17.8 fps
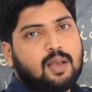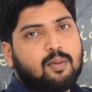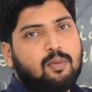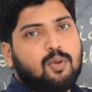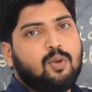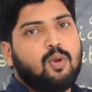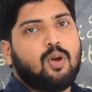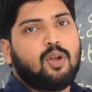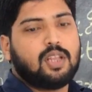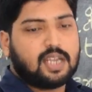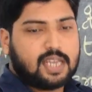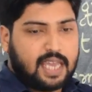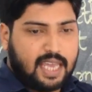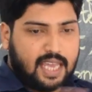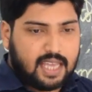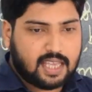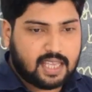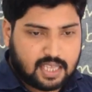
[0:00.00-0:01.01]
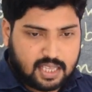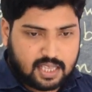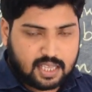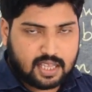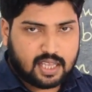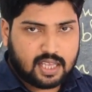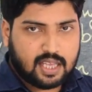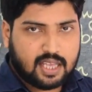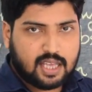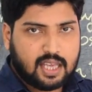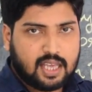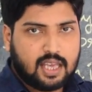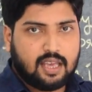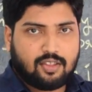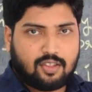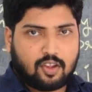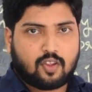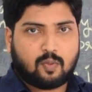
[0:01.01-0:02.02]
You know the cage?
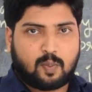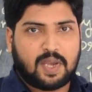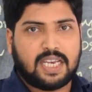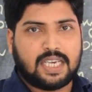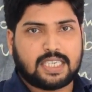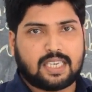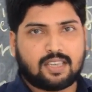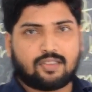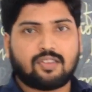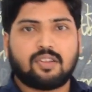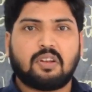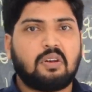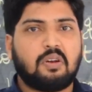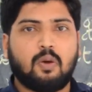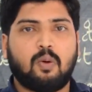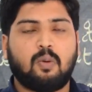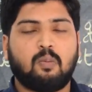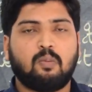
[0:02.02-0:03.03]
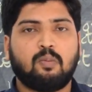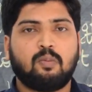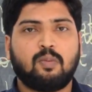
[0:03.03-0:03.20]
Is it spacious? No.